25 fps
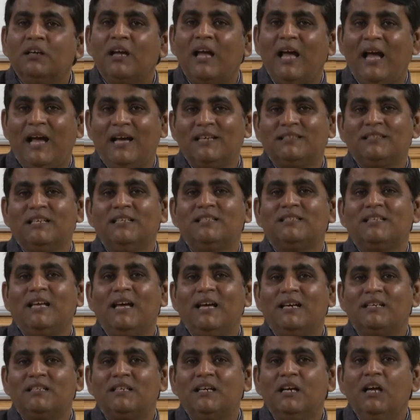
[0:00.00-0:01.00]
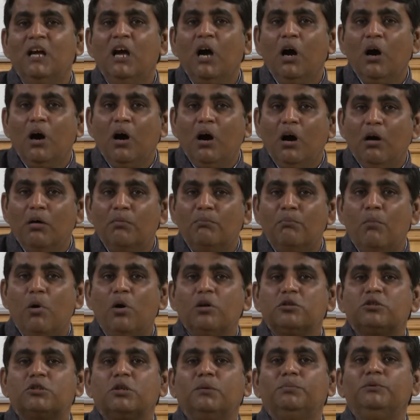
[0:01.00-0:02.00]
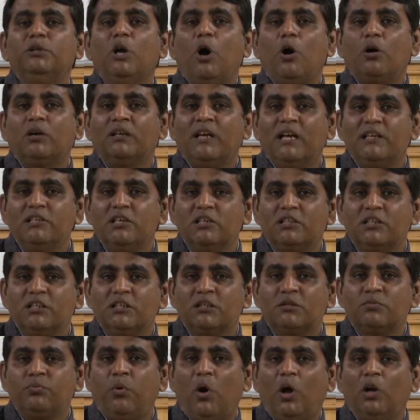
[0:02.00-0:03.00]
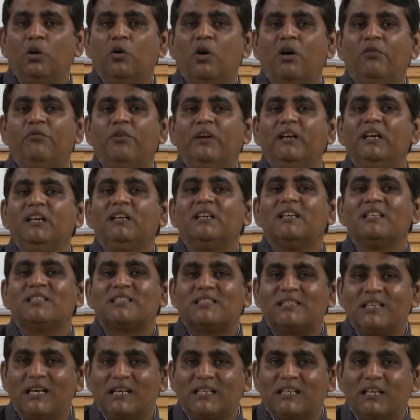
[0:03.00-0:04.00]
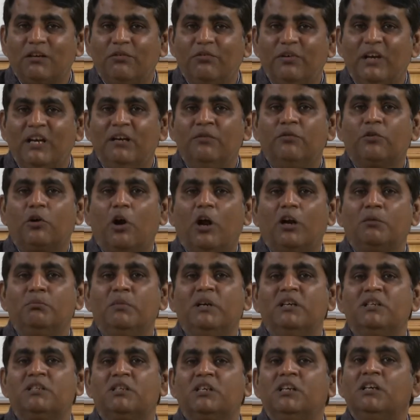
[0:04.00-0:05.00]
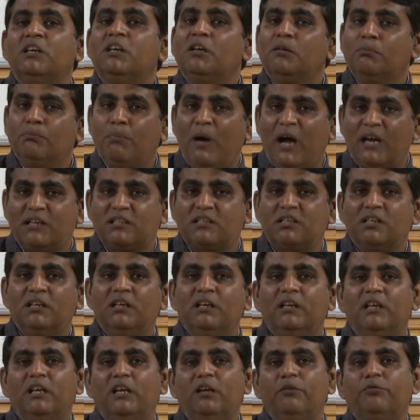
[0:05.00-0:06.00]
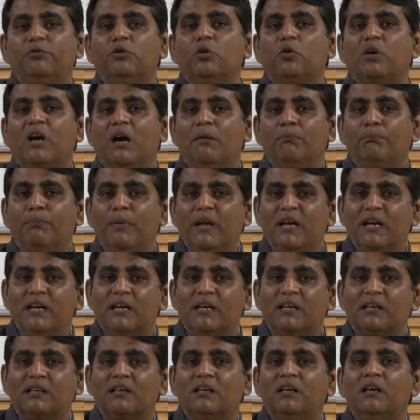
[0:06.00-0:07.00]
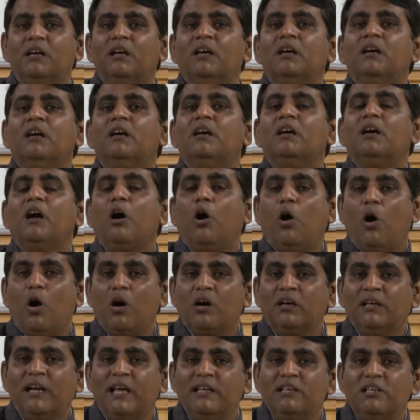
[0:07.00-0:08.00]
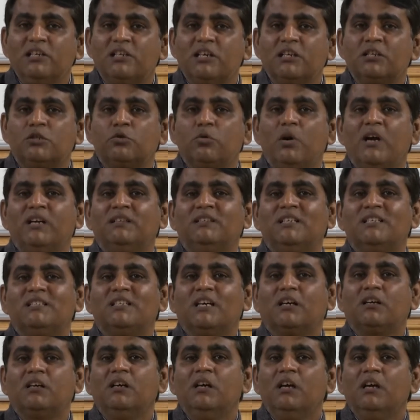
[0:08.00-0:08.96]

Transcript: As I said, most of the organizations follow a very restrictive environment, but if you compare organizations where there is an